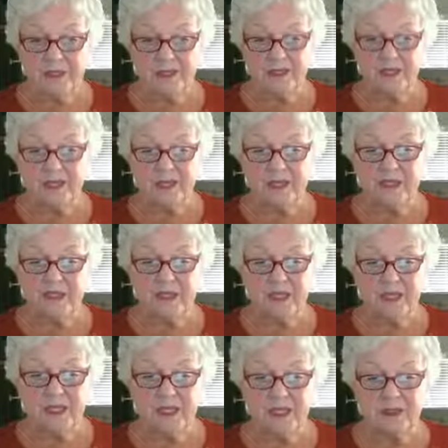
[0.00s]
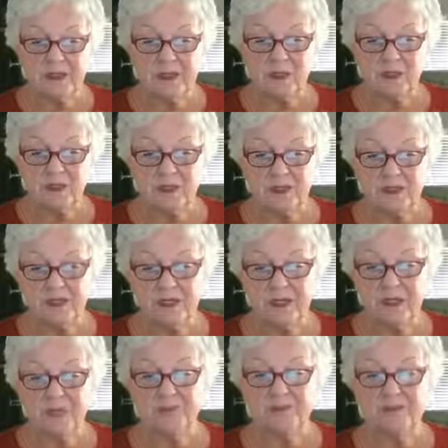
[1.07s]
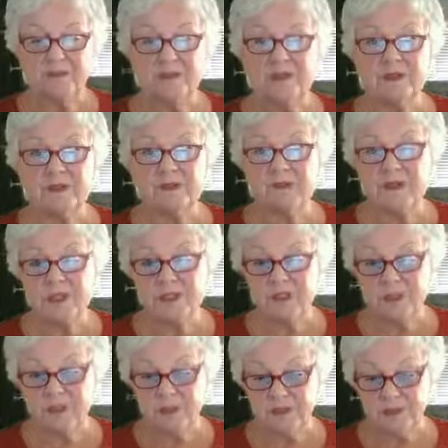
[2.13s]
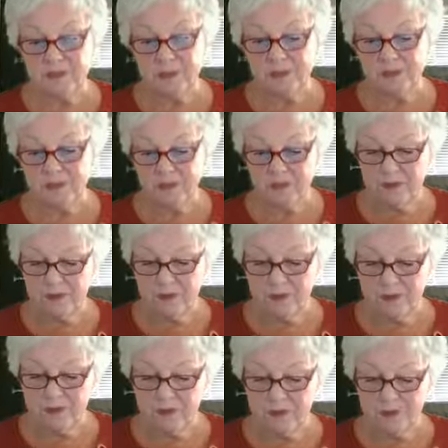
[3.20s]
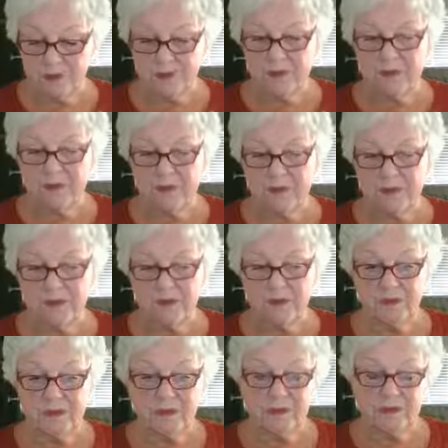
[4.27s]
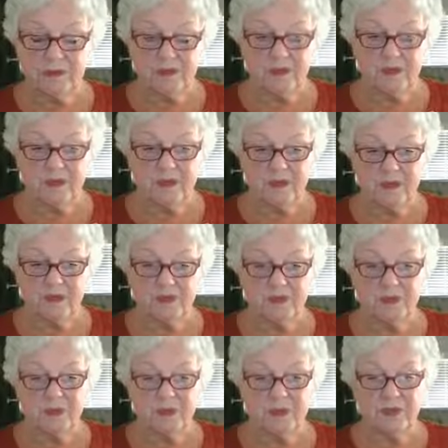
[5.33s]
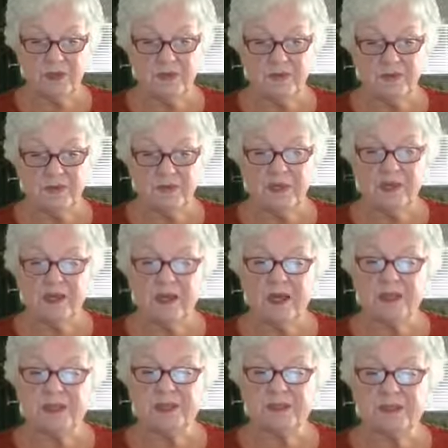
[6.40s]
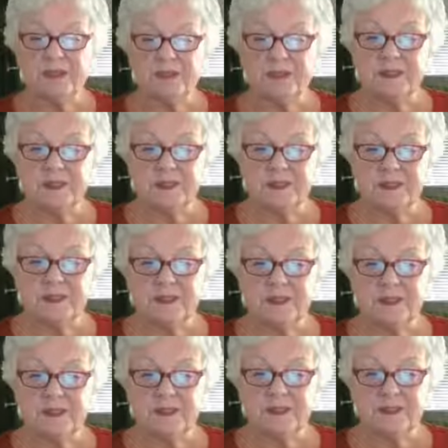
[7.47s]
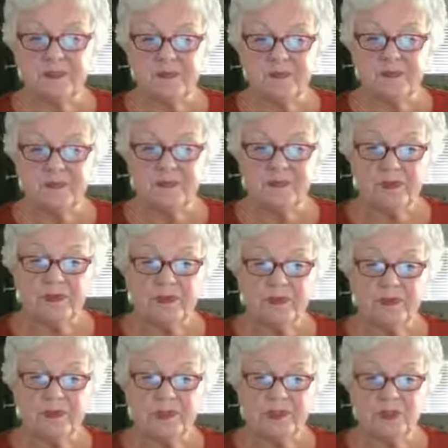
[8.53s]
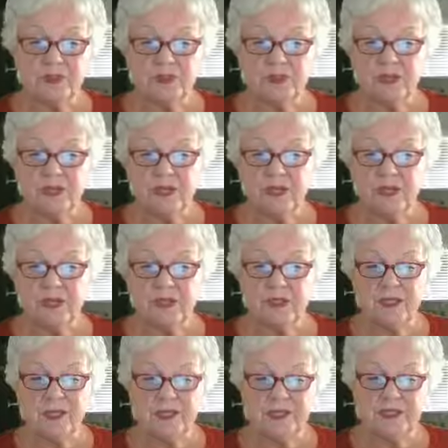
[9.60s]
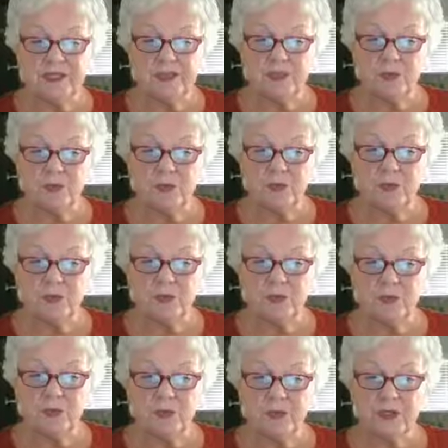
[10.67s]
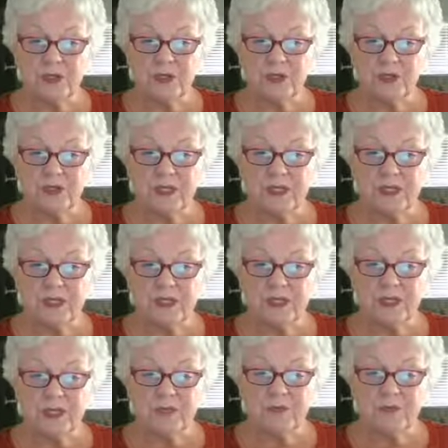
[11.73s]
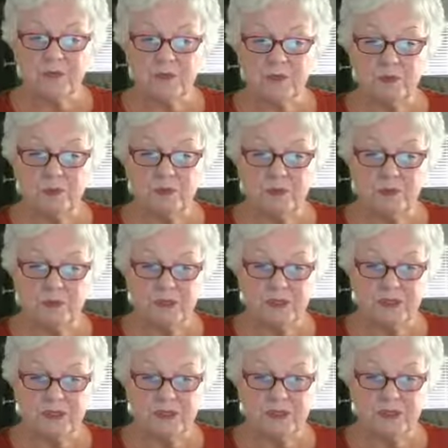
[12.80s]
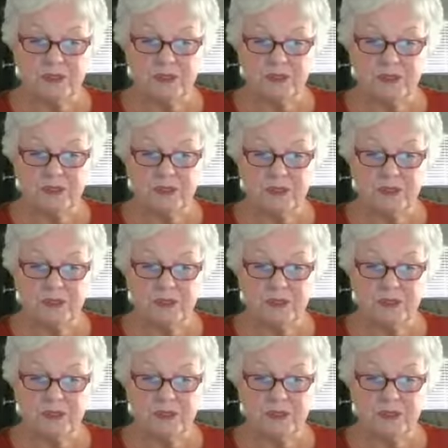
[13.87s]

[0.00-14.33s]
may delay the onset of the dementia symptoms. So that's kind of a good thing. Huntington's disease is a genetic disorder that causes an abnormal protein